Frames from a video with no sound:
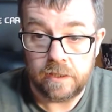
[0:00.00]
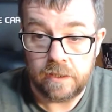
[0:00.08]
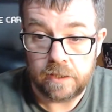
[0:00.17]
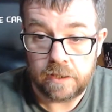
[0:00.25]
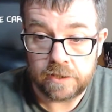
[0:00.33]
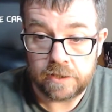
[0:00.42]

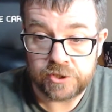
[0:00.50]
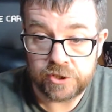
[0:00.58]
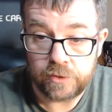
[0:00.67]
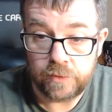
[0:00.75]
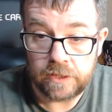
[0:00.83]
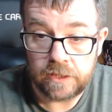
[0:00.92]
a
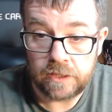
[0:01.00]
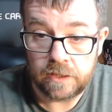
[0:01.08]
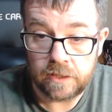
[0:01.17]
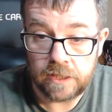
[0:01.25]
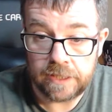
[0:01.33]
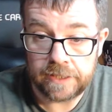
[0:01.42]
Sony
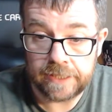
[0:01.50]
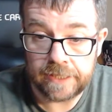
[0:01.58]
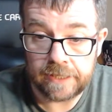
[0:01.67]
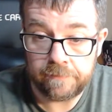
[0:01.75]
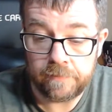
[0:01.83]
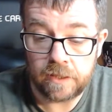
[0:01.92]
Handycam
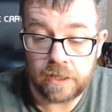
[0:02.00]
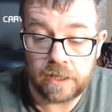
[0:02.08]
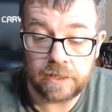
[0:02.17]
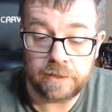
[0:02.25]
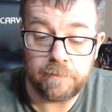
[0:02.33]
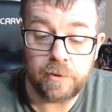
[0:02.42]
and
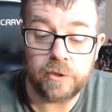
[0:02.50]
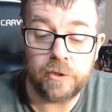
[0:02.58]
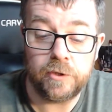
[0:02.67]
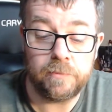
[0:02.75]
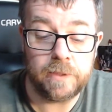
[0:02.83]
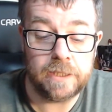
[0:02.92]
the model
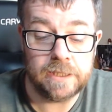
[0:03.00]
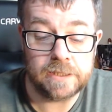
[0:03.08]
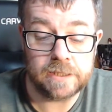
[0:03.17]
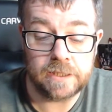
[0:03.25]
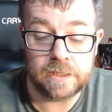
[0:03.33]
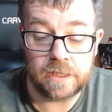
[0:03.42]
number is
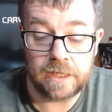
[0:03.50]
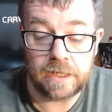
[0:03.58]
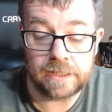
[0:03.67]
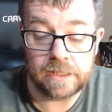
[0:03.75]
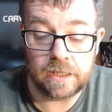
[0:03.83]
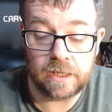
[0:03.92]

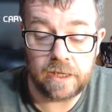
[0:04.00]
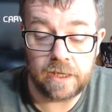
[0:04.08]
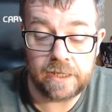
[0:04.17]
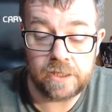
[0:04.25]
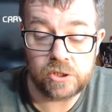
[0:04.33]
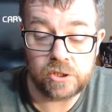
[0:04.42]
a
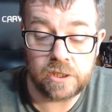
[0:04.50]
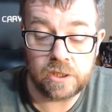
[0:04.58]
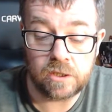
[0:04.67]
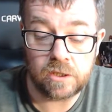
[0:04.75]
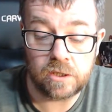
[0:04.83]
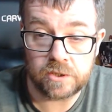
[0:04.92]

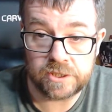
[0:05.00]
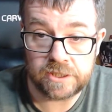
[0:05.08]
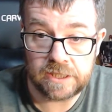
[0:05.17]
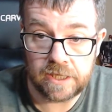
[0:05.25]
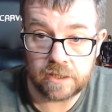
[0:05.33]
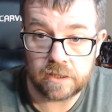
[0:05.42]
HDR
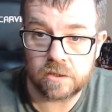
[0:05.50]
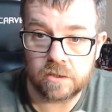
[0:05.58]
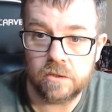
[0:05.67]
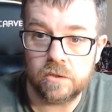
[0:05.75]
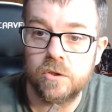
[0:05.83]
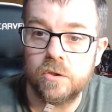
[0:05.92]

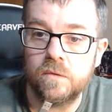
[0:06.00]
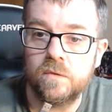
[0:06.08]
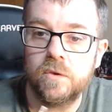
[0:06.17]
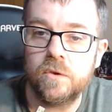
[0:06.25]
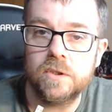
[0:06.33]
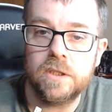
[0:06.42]

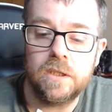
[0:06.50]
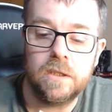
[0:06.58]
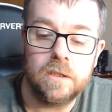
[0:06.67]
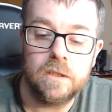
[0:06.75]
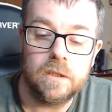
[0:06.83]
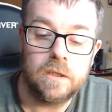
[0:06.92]
CX240.
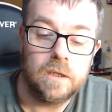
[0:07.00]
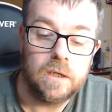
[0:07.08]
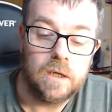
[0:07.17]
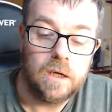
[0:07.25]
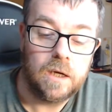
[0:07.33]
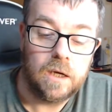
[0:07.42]

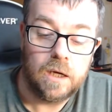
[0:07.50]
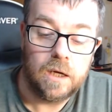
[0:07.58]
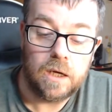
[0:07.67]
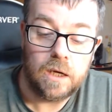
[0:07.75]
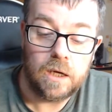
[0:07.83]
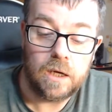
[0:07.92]

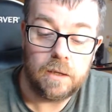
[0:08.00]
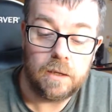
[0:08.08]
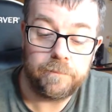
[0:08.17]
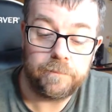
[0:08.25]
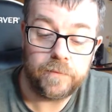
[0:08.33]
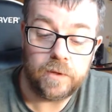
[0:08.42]

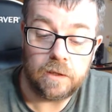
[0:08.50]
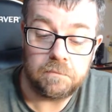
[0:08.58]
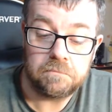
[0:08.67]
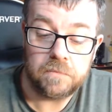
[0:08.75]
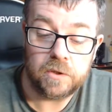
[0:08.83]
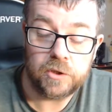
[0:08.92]

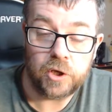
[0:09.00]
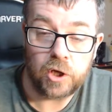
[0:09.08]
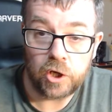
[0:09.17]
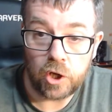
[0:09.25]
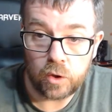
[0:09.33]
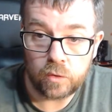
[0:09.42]
It's not an
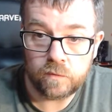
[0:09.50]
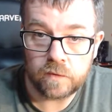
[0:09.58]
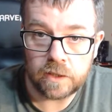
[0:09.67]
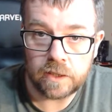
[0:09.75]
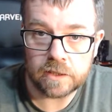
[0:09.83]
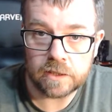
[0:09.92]
overly
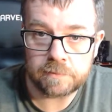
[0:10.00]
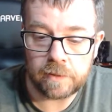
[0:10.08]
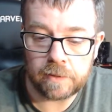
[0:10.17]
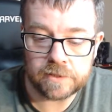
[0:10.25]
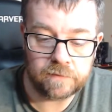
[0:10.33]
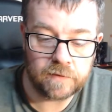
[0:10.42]

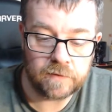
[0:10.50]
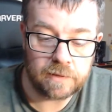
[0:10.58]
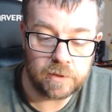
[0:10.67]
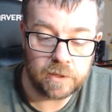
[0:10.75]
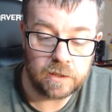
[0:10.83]
expensive camera,